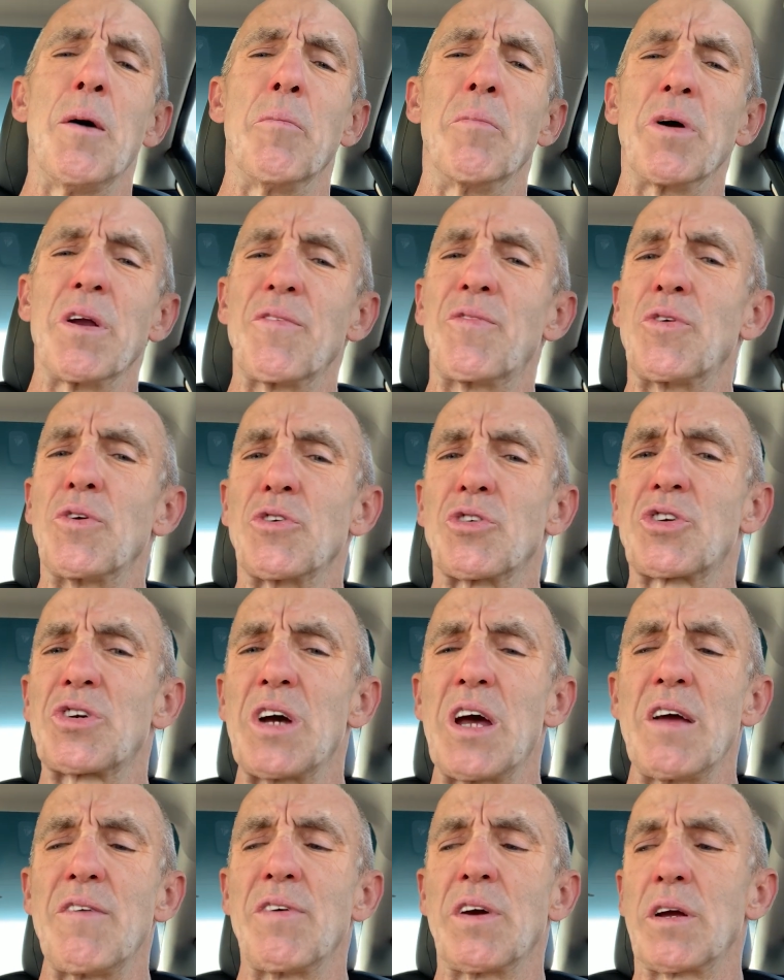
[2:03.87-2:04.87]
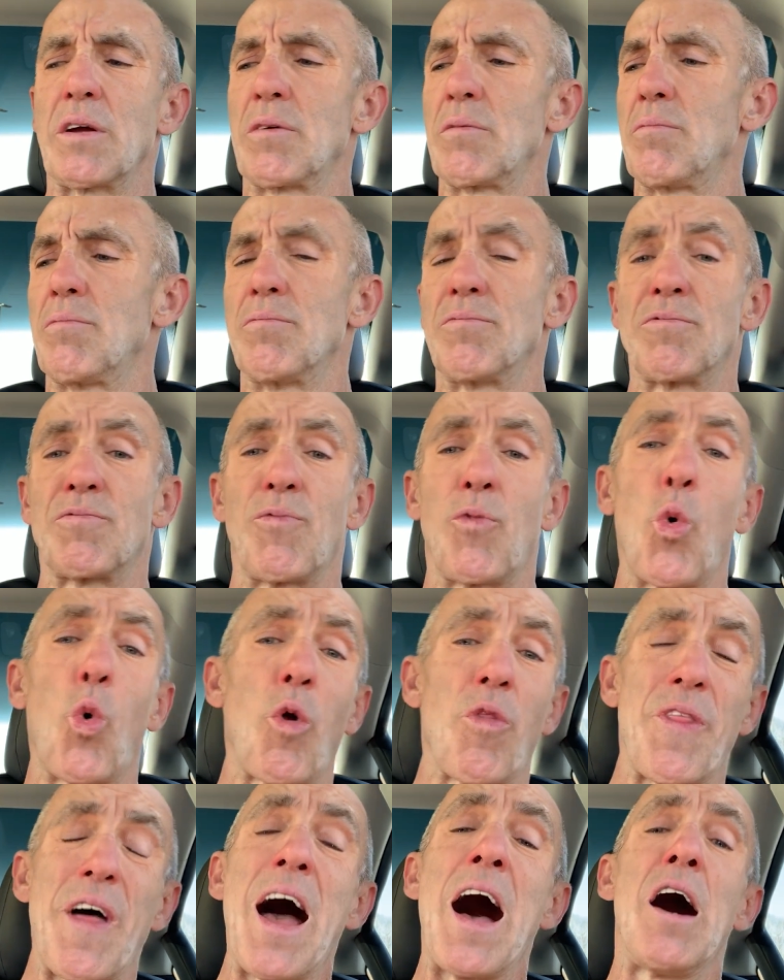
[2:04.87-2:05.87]
But if you're saving
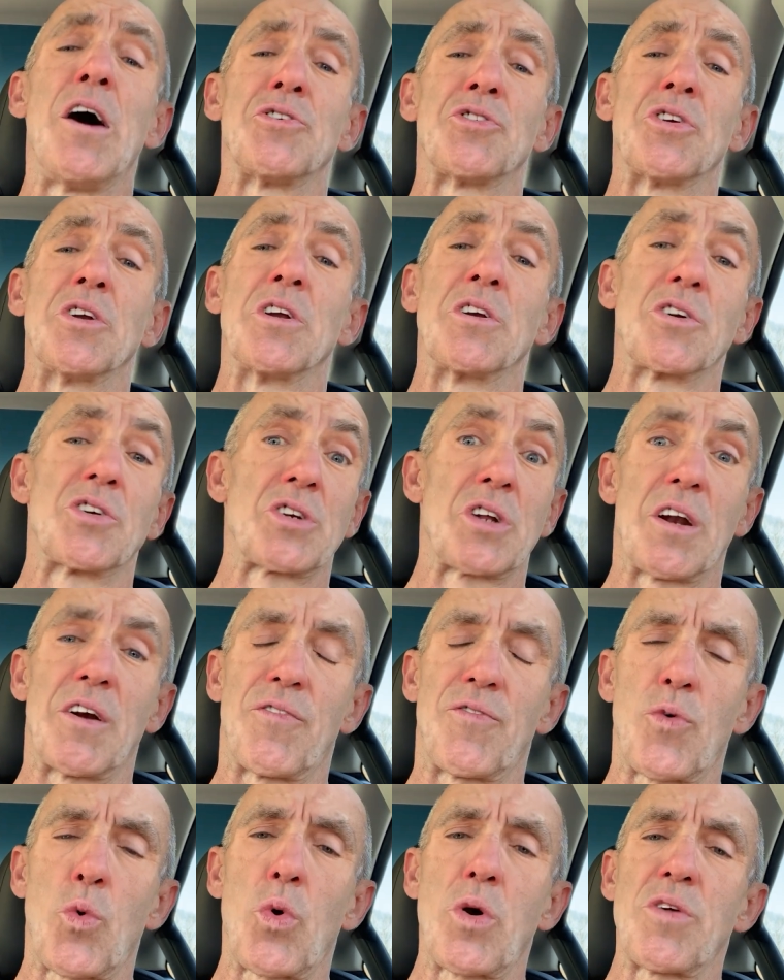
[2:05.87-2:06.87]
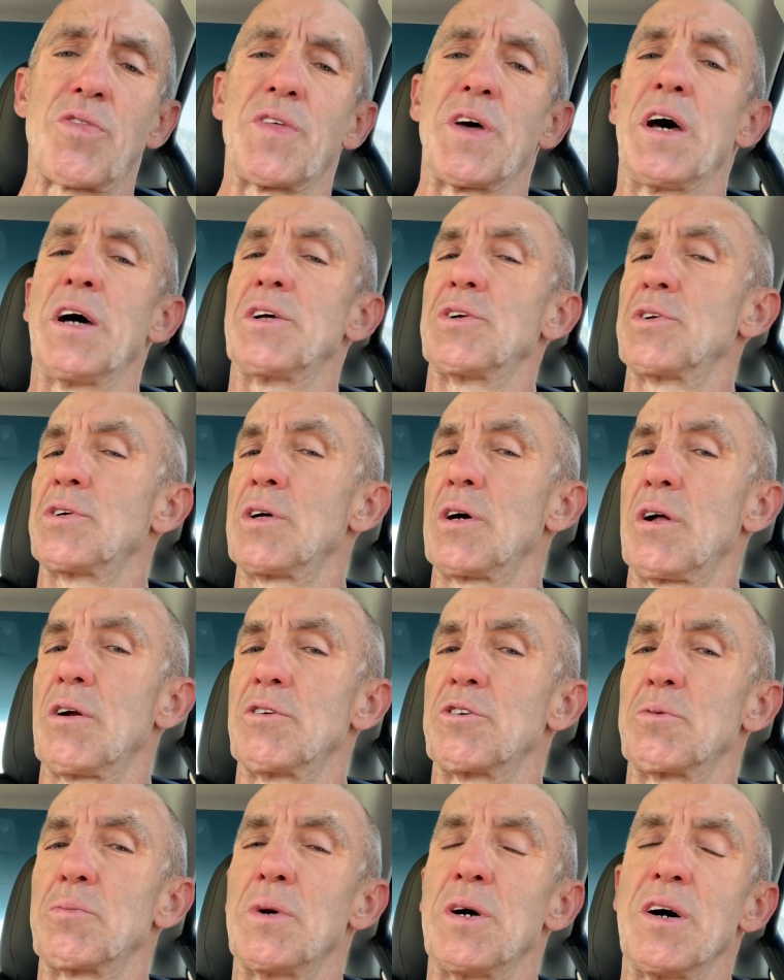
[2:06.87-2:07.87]
$4,000 instead of
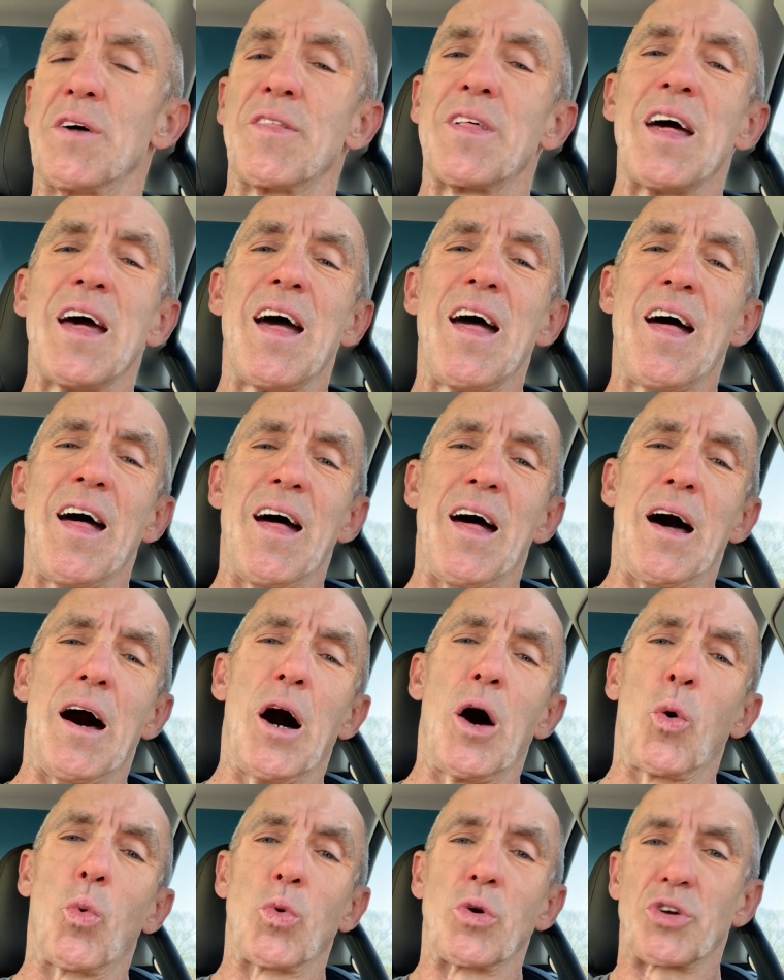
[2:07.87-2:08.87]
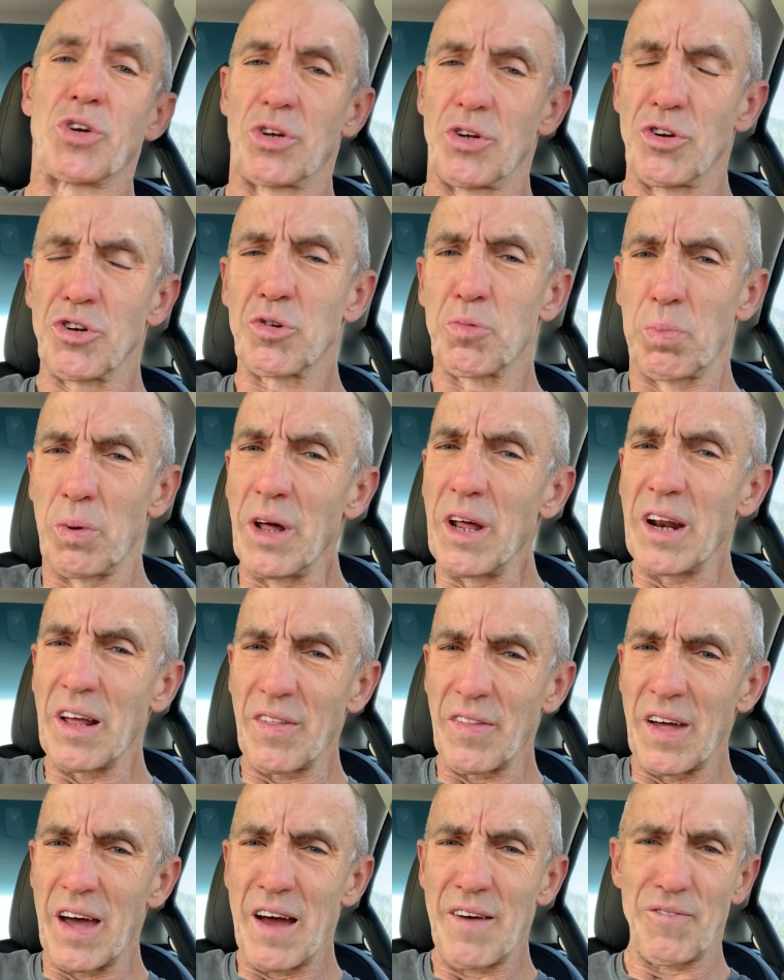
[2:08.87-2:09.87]
$40,000 a month, we're still
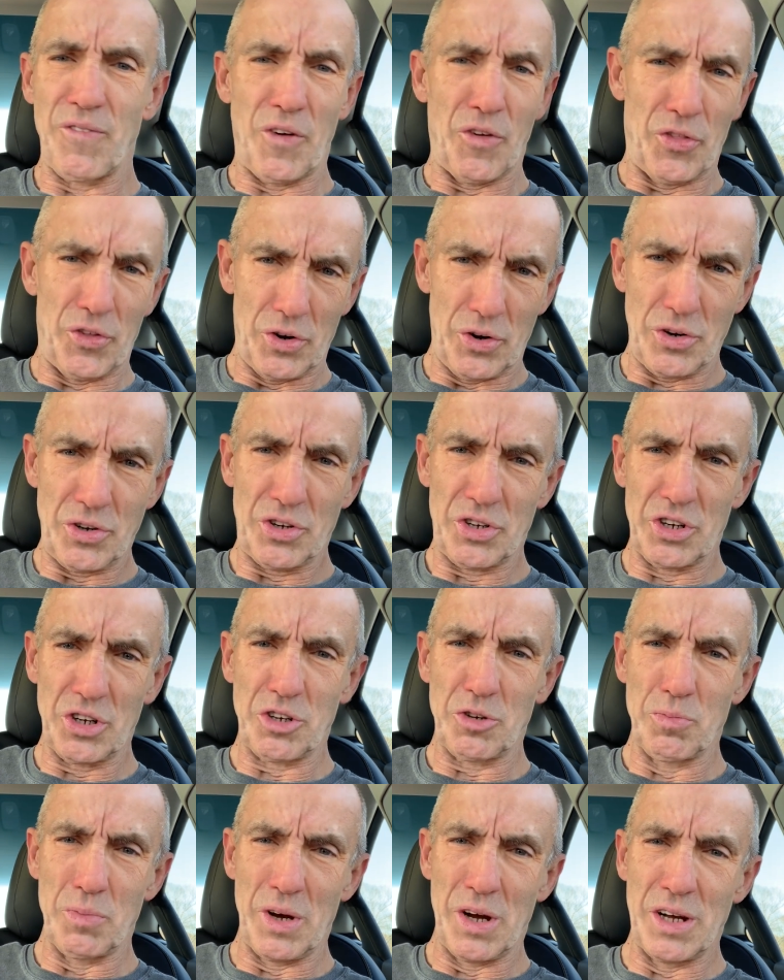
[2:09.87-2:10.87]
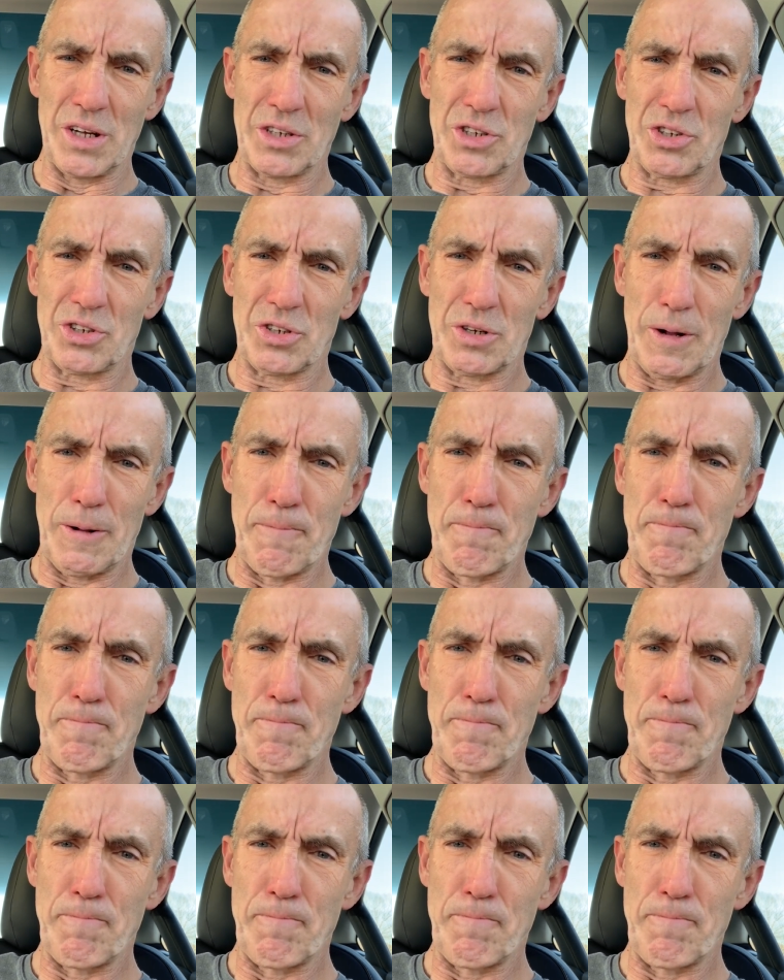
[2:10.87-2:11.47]
splitting that for 36 months